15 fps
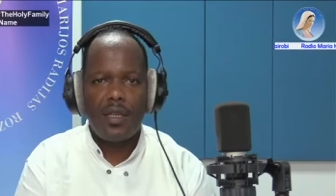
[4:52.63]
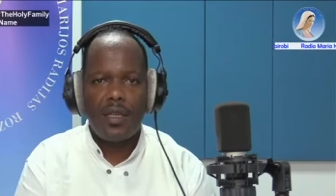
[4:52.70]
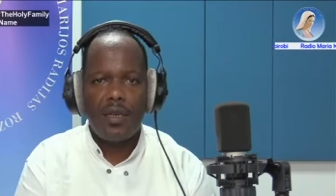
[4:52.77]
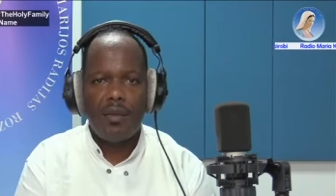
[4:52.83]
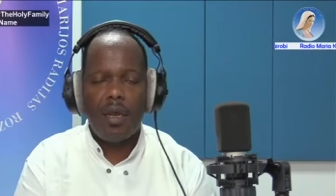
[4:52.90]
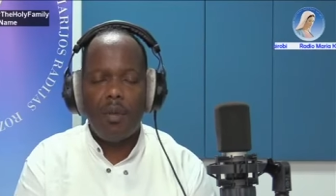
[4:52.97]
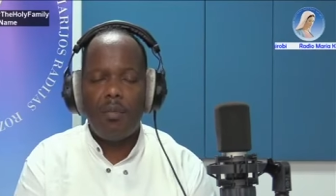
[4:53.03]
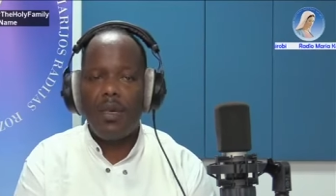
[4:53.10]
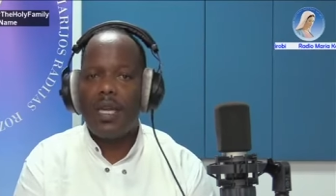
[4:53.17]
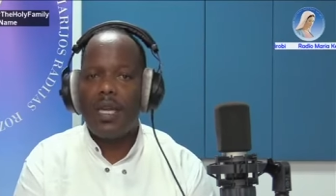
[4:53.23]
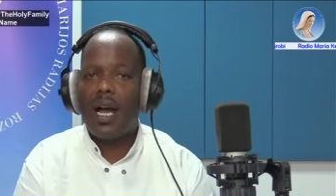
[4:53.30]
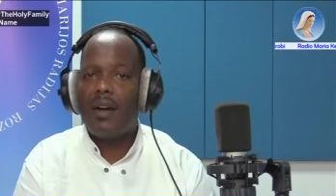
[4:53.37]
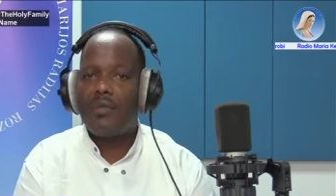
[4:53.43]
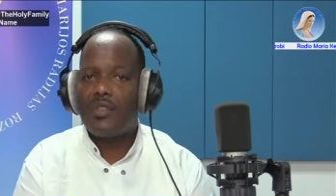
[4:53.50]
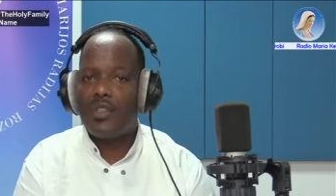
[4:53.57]
Maybe
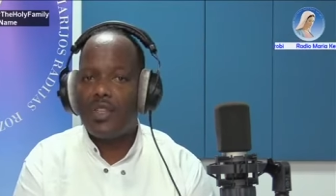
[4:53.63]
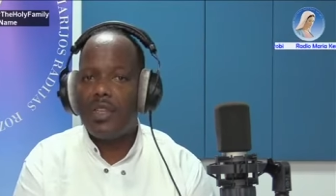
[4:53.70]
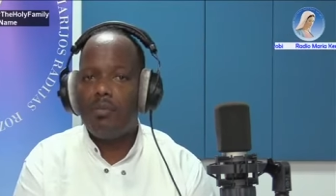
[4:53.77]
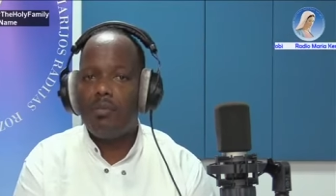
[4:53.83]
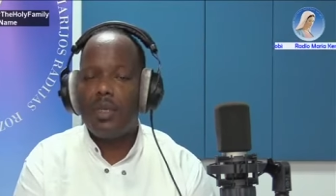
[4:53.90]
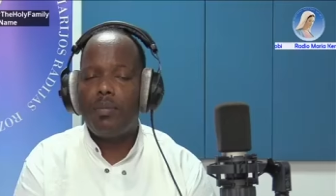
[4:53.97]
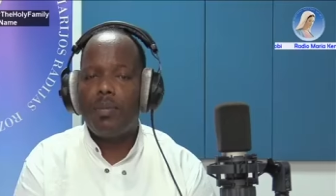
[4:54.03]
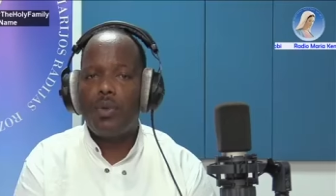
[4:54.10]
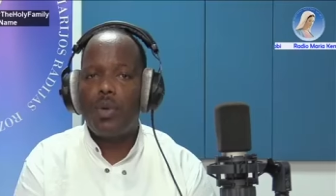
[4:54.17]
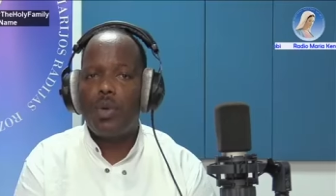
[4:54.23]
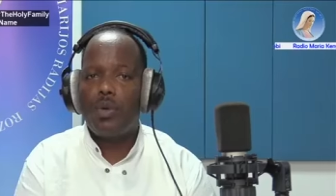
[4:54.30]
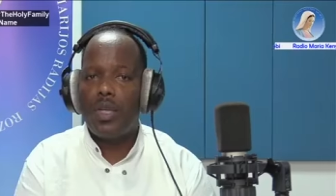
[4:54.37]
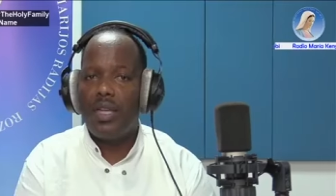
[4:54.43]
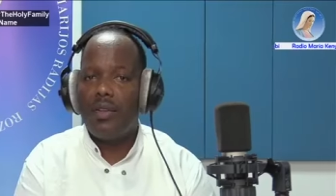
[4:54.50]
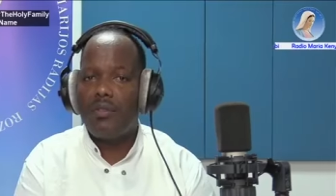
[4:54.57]
I've seen people who are
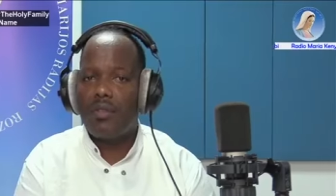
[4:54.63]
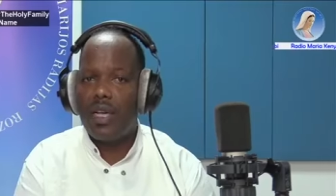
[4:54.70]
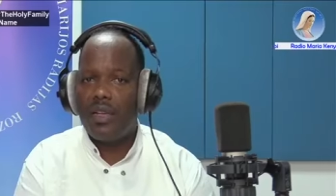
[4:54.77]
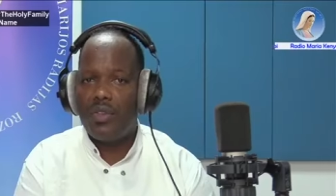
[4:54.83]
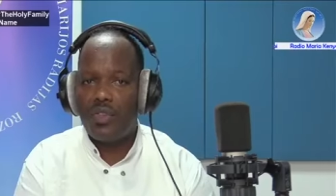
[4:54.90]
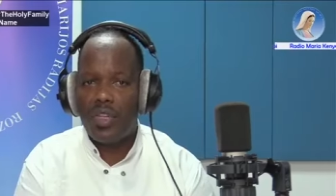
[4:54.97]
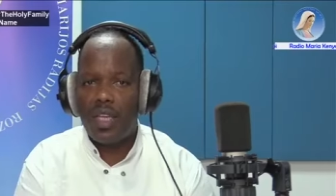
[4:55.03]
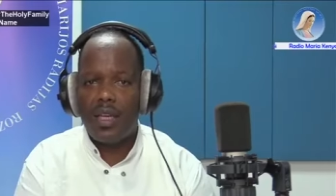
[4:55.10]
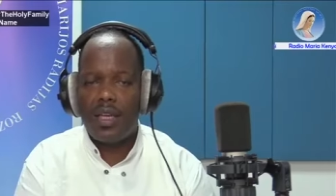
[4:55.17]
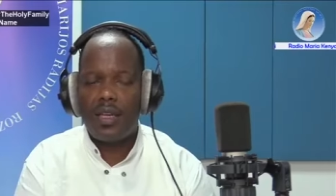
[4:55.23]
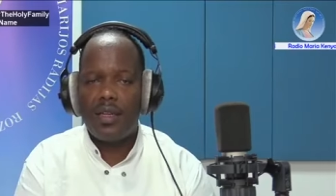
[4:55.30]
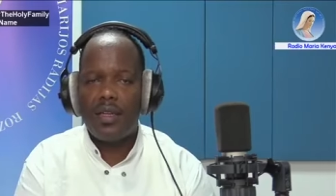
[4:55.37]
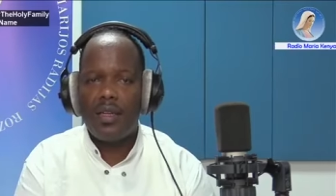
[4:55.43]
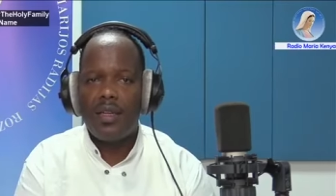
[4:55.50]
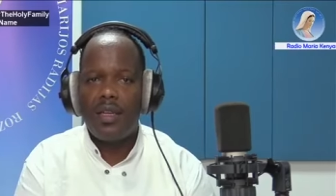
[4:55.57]
really, really sick.
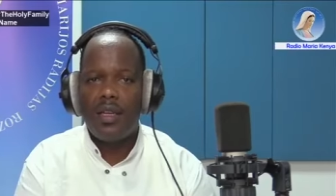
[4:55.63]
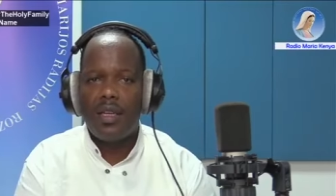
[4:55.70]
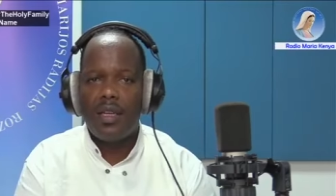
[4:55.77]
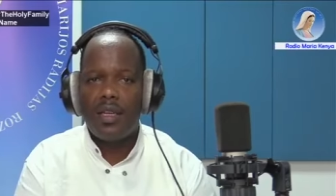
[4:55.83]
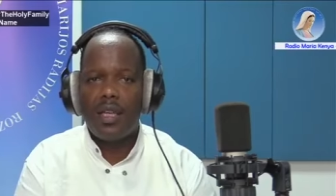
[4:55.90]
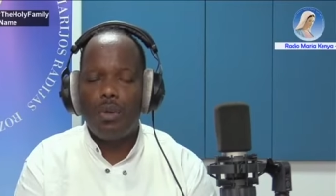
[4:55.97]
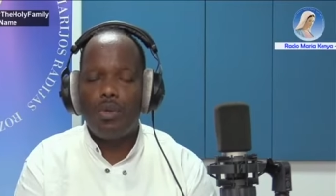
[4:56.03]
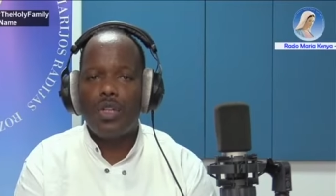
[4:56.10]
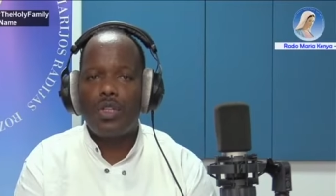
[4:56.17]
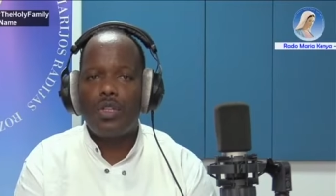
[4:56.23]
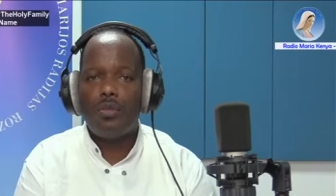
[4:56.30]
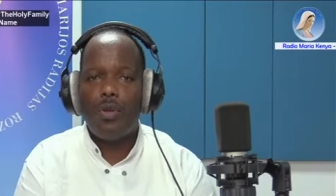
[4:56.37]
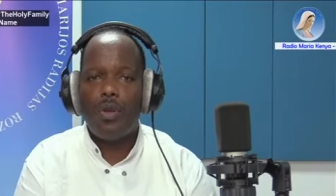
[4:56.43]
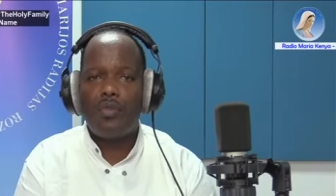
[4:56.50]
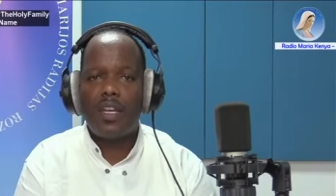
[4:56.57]
They want to
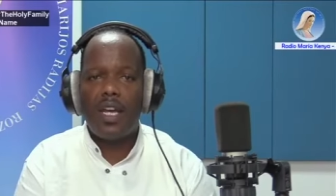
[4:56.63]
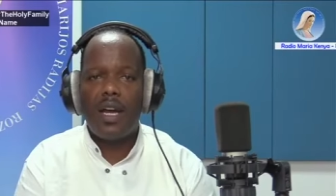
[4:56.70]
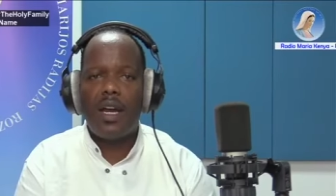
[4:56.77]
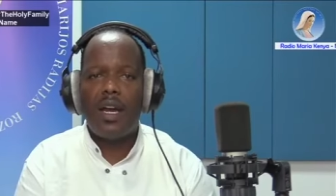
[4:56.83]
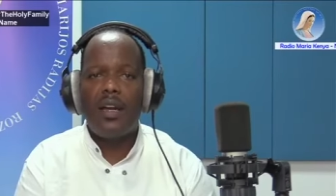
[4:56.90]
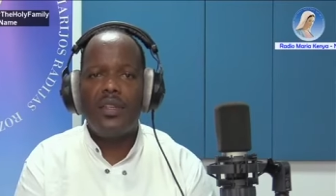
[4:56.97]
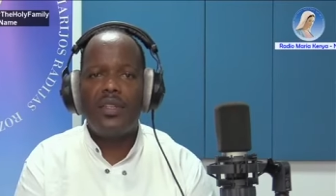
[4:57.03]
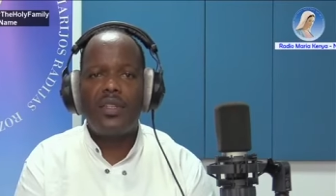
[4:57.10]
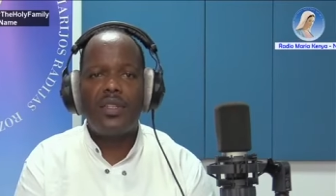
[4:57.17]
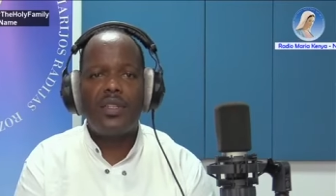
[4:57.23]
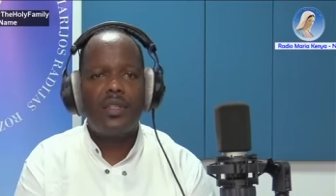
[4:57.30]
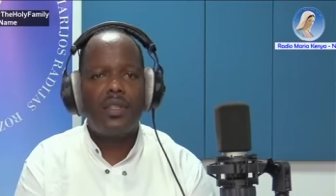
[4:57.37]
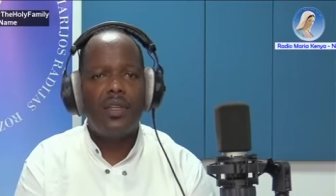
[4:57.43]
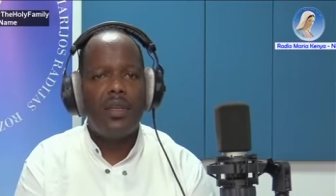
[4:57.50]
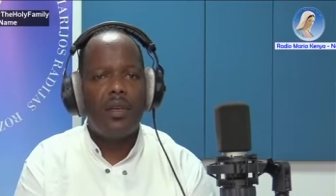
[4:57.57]
move their
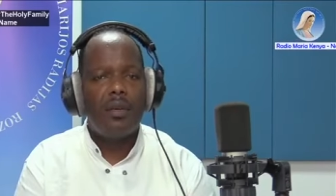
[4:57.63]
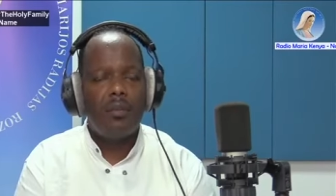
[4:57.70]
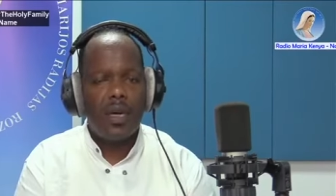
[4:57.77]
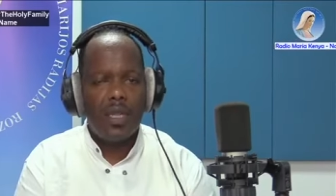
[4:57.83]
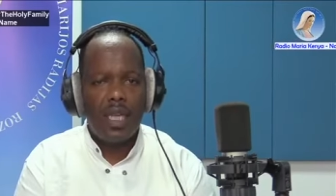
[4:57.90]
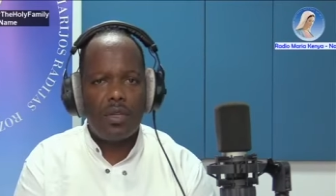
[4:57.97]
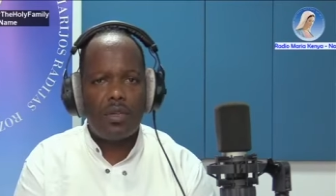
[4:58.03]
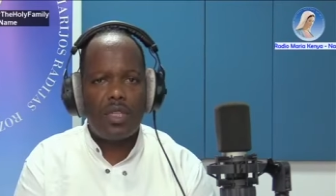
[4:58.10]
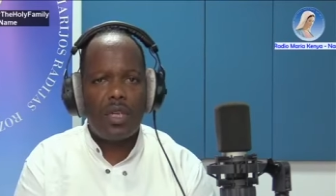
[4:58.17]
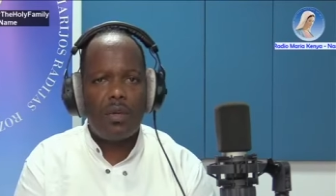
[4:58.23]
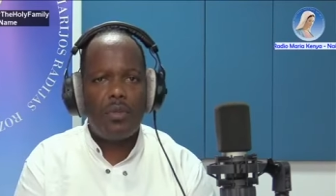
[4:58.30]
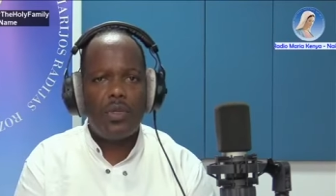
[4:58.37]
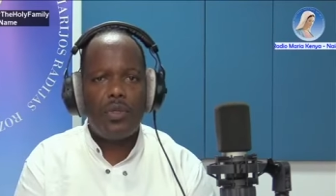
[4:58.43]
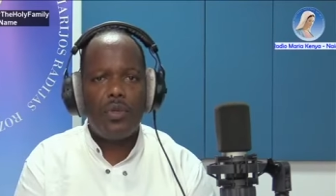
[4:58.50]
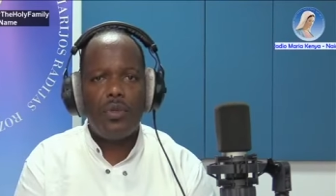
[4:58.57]
hands, but they're not
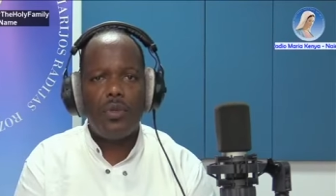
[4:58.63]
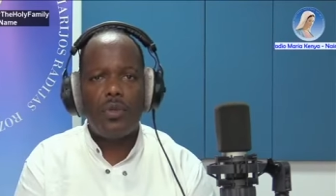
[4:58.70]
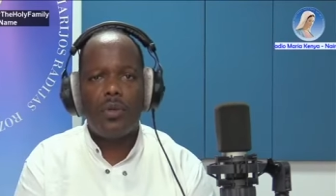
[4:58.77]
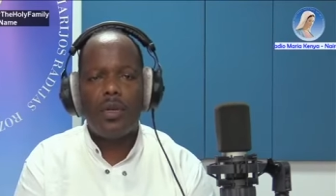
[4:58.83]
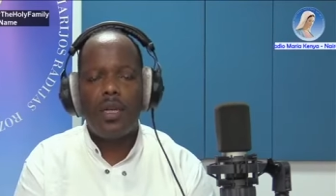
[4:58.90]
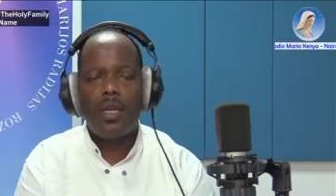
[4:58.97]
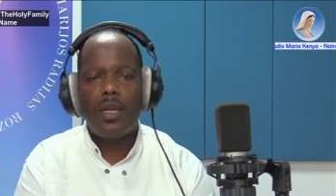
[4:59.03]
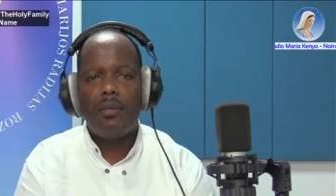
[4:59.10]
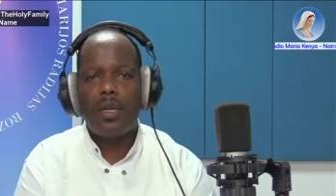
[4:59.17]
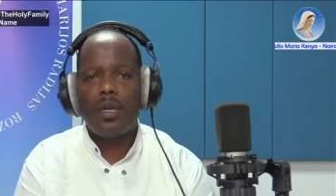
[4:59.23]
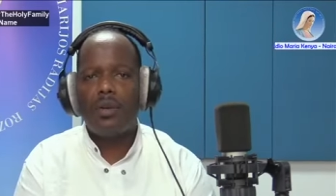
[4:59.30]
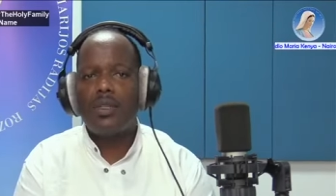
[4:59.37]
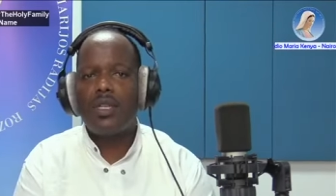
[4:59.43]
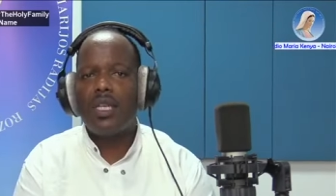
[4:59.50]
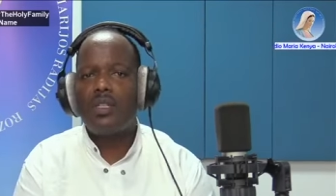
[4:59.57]
able to
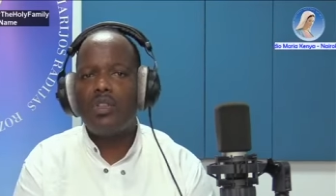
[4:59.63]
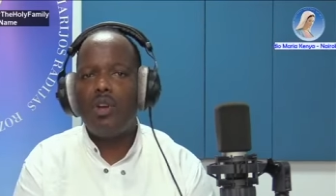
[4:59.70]
because there's no